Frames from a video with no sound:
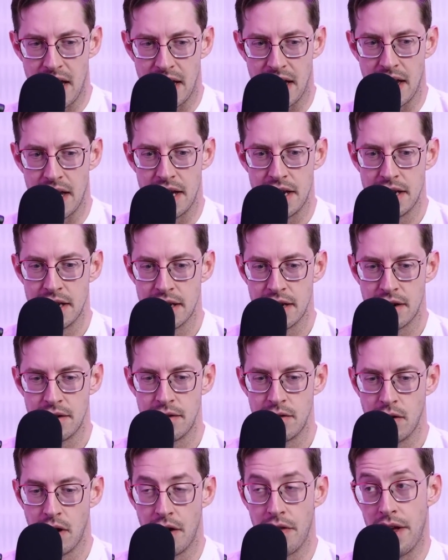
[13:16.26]
naked.
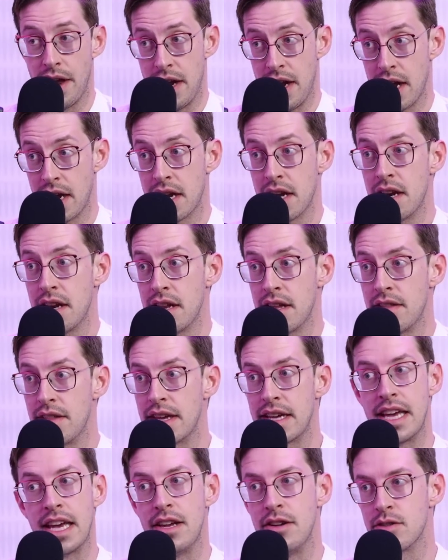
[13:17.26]
Are they naked?
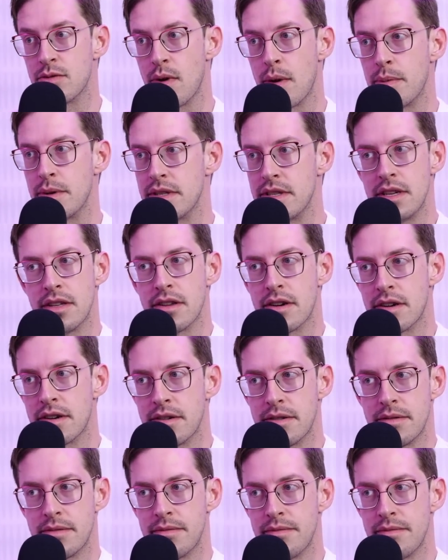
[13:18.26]
They can't use weapons either.